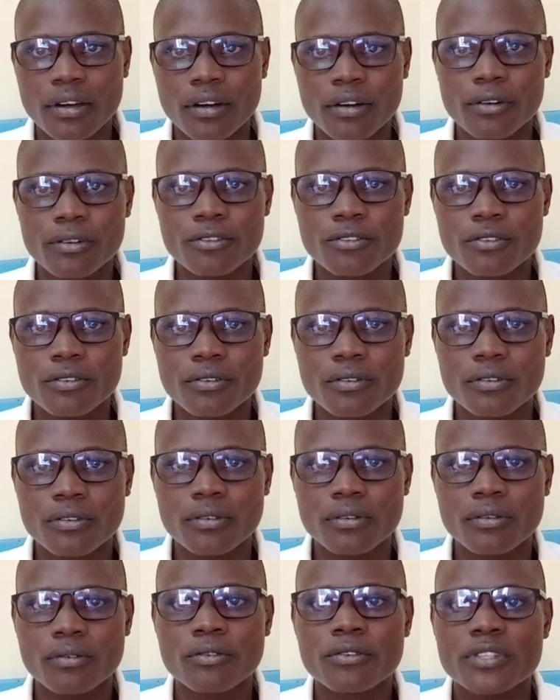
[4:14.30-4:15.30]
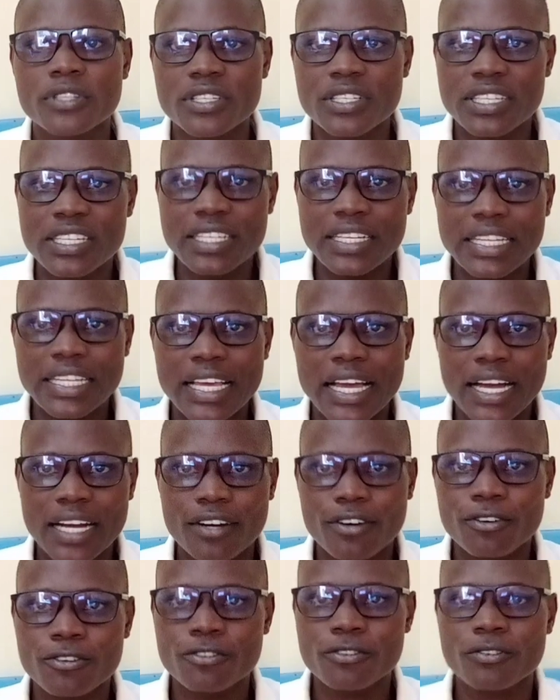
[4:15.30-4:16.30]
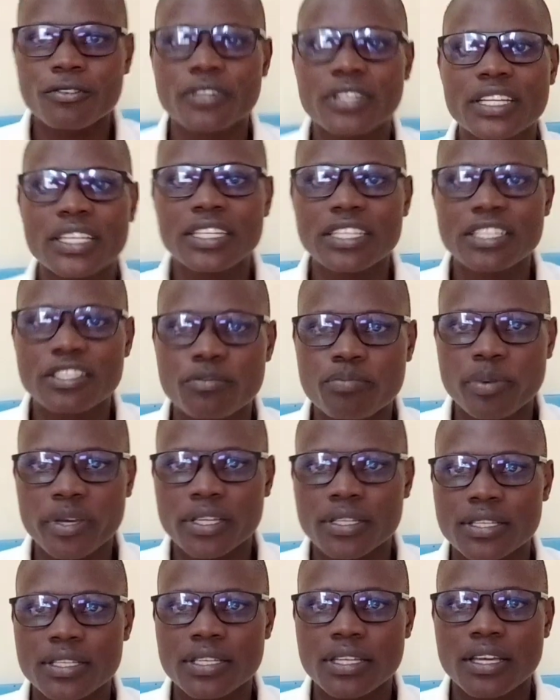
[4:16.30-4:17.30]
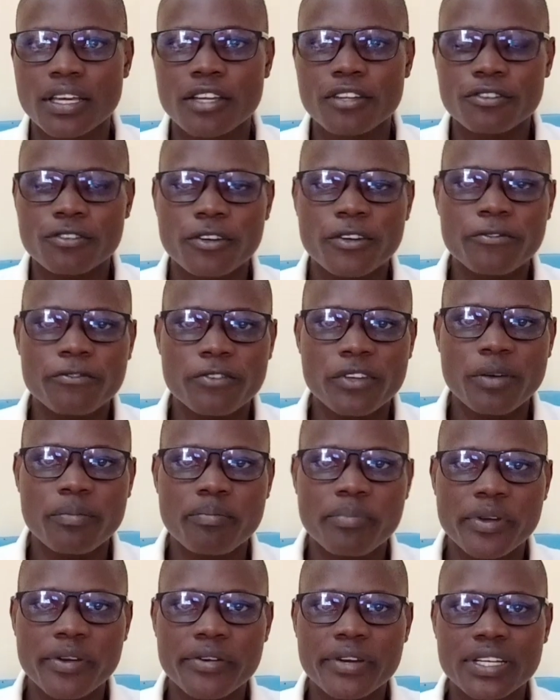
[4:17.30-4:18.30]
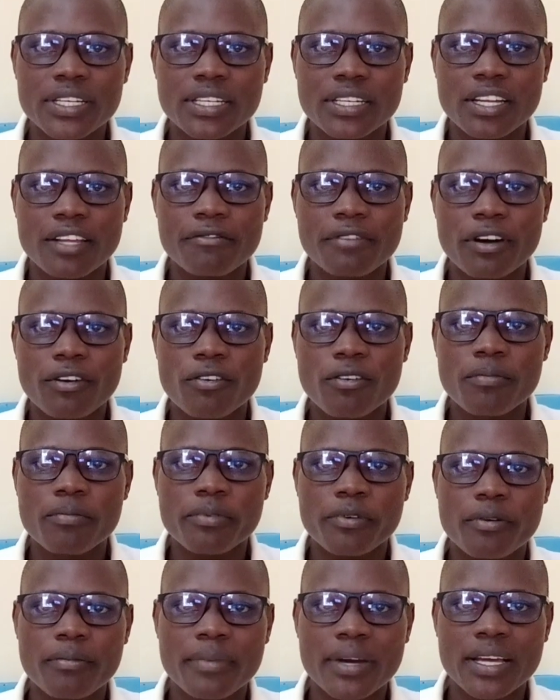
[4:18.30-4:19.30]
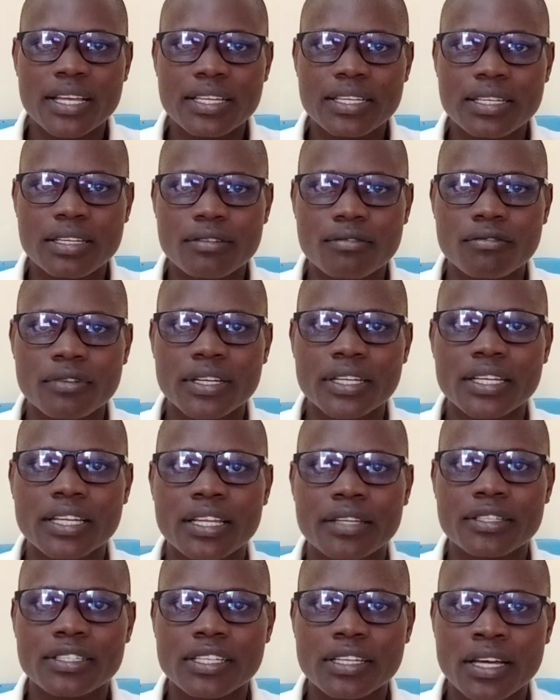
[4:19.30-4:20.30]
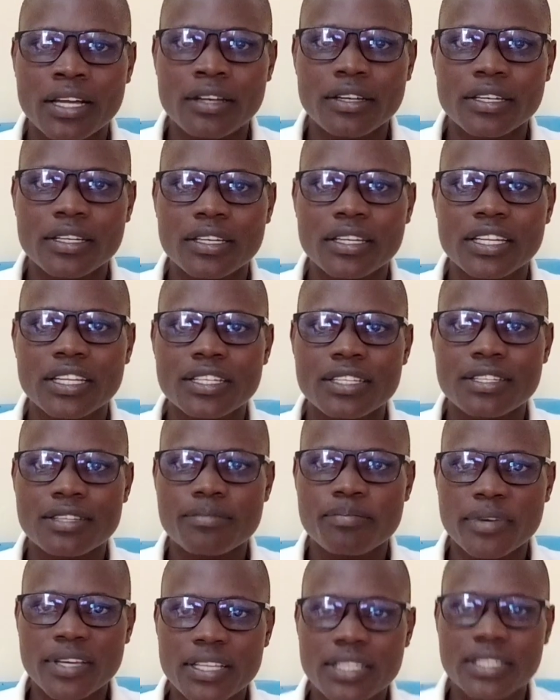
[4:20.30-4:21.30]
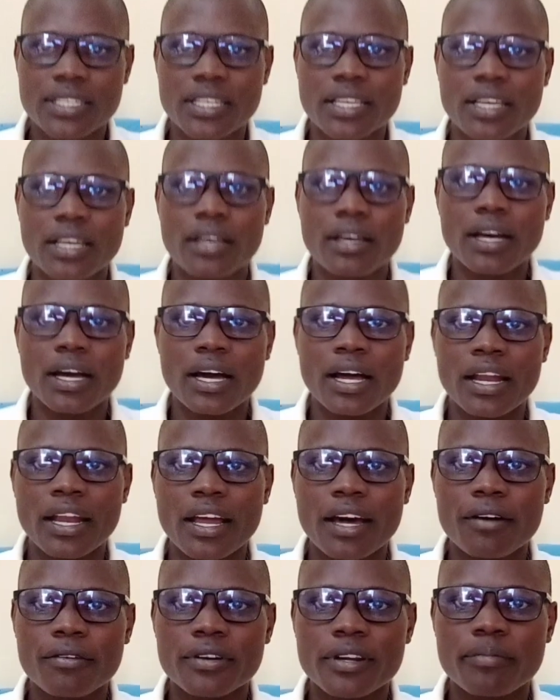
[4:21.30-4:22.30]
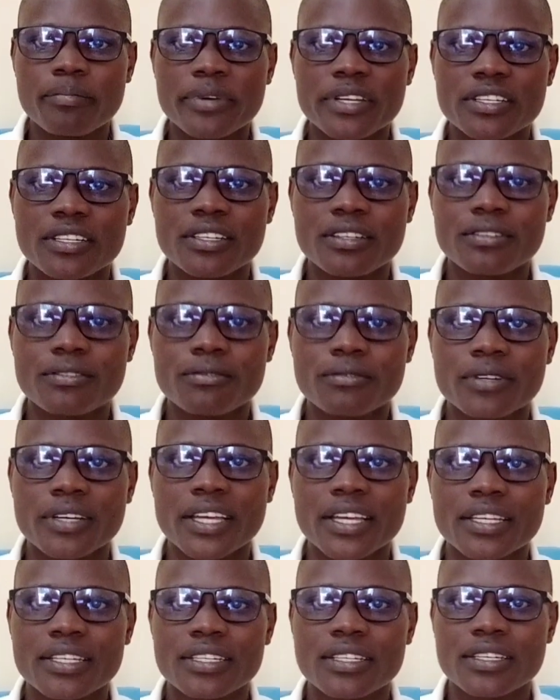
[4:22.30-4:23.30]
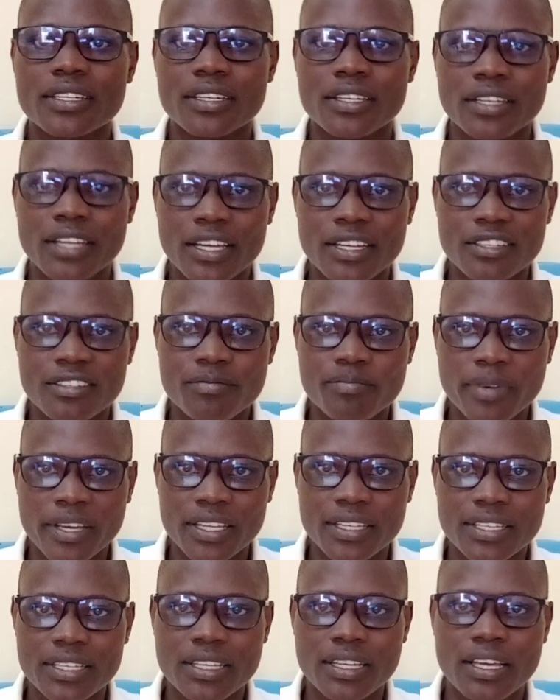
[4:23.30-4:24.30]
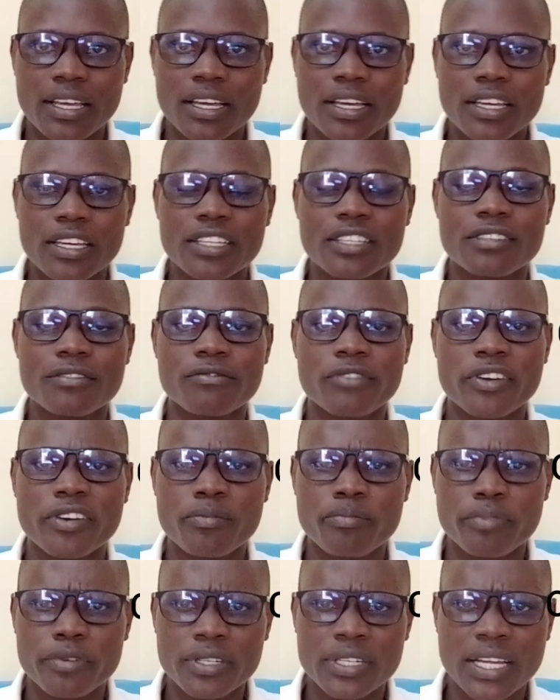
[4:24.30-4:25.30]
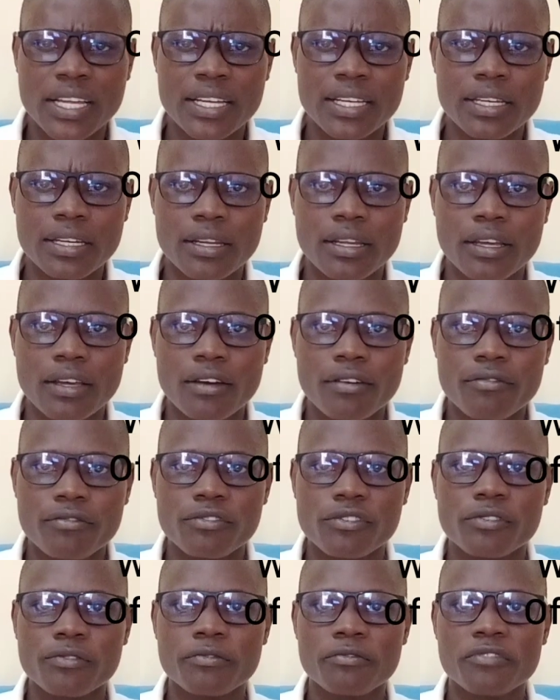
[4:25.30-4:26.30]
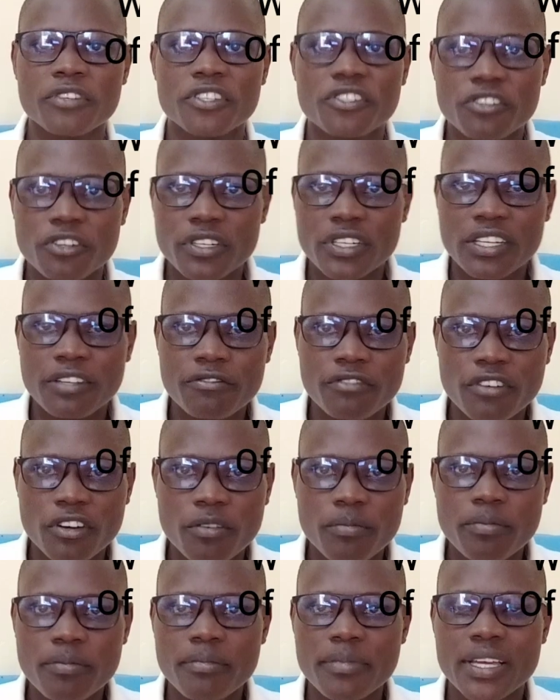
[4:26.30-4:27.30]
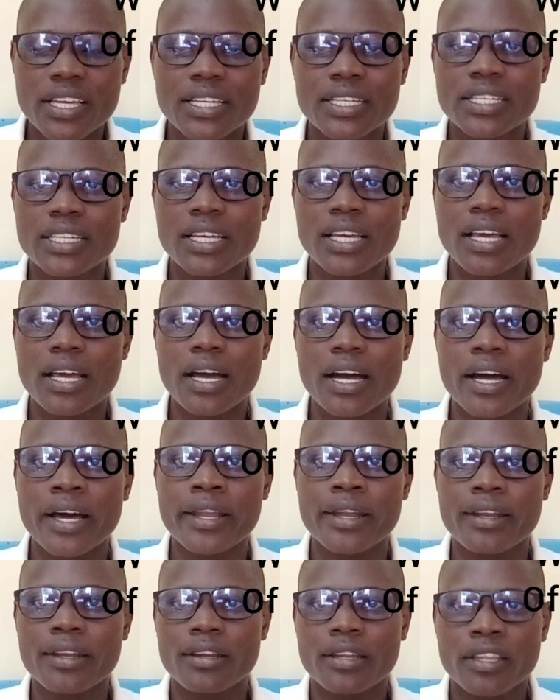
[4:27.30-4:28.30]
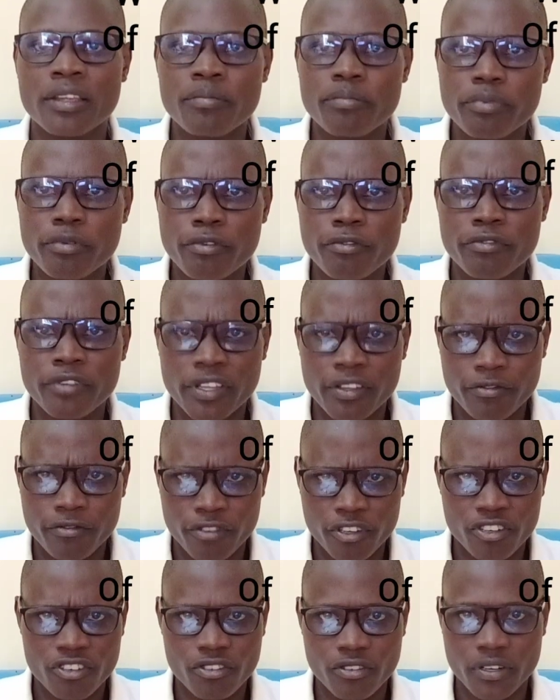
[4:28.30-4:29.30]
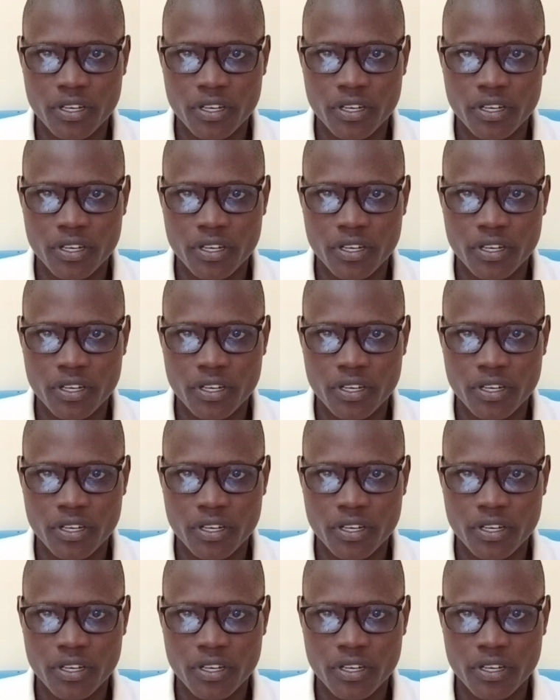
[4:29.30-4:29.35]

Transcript: also who is still young also needs specs. So if you're a parent, never compromise when the child needs specs. Allow the patient to get the specs. It's very important for vision development and improving vision.